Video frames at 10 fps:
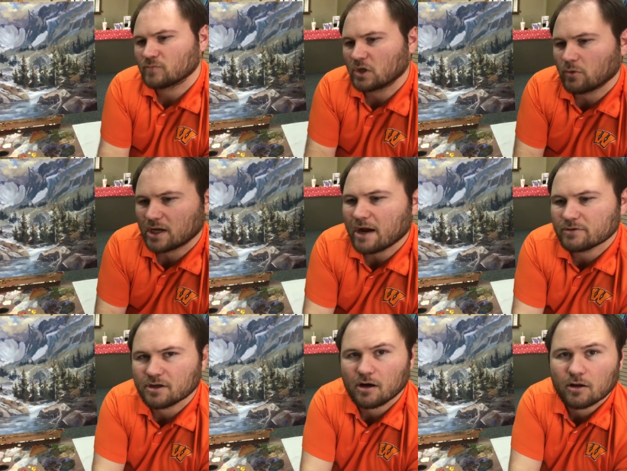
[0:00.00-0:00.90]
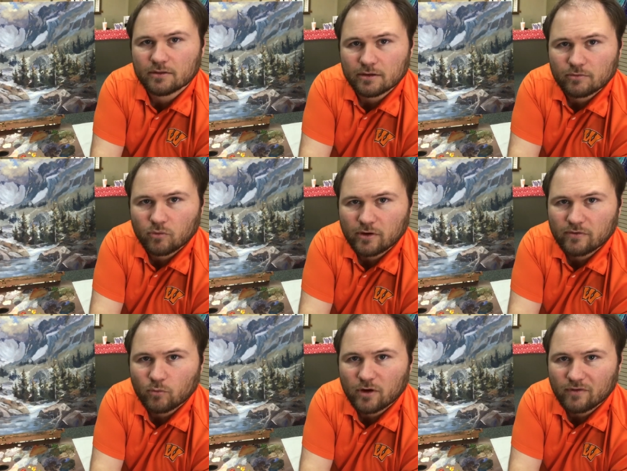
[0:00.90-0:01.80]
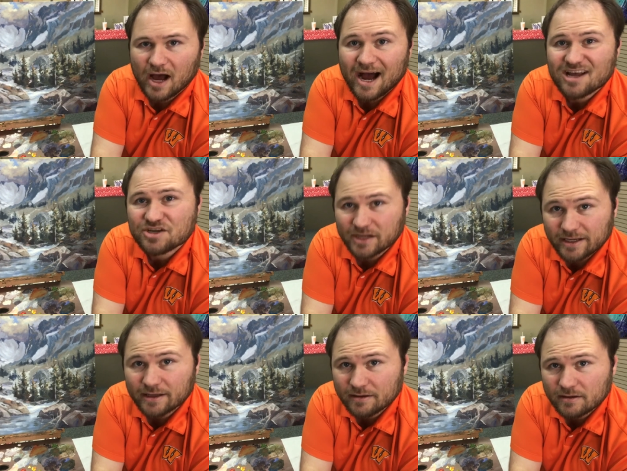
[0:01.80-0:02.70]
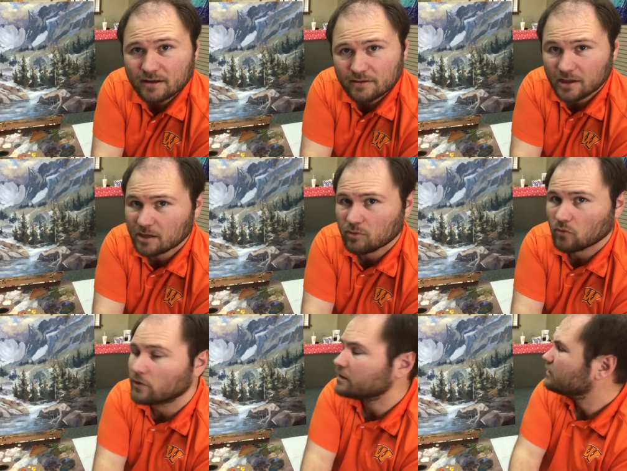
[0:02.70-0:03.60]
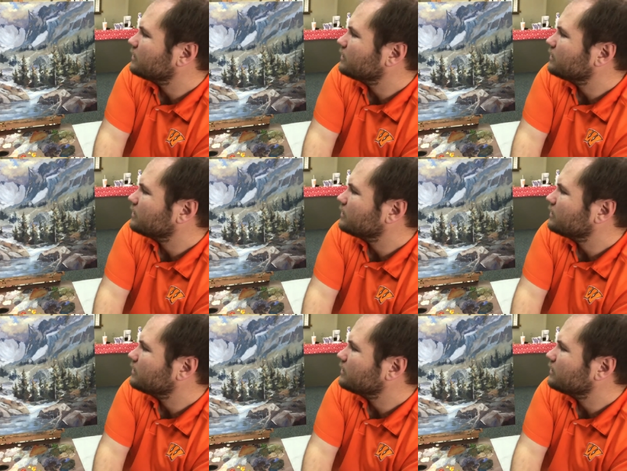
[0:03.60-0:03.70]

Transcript: what I would call where the eye should end, the end point.